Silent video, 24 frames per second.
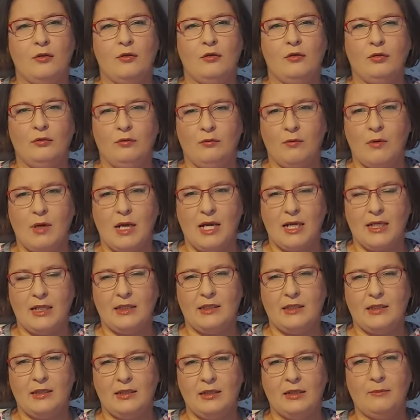too wide,
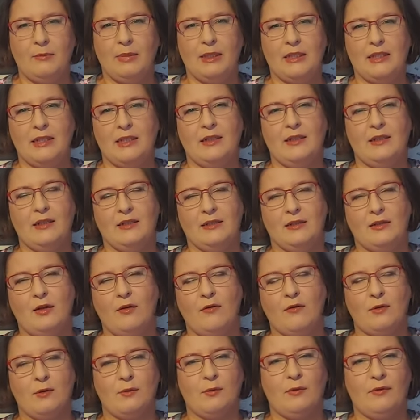but it
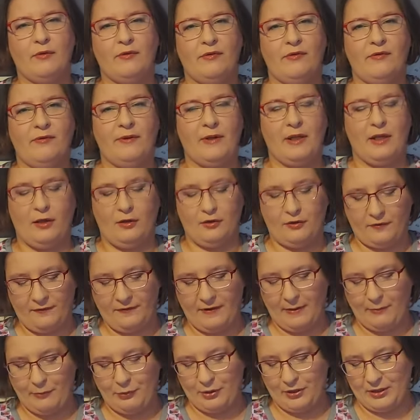goes with a lot of
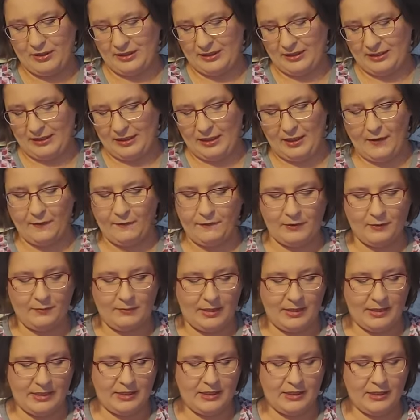fabrics that I have in
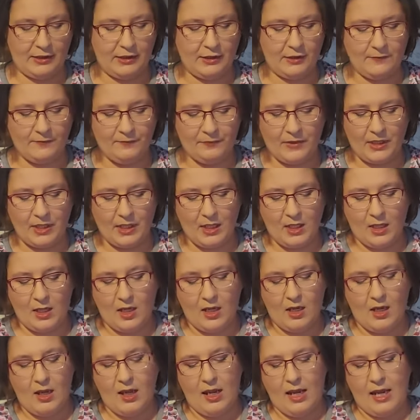my stash.
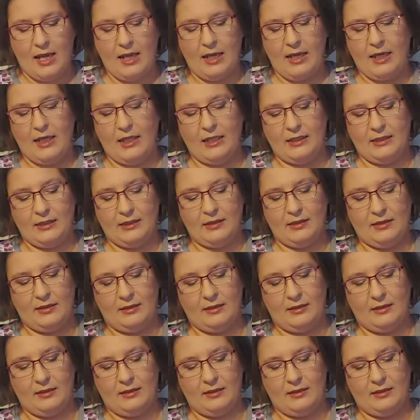And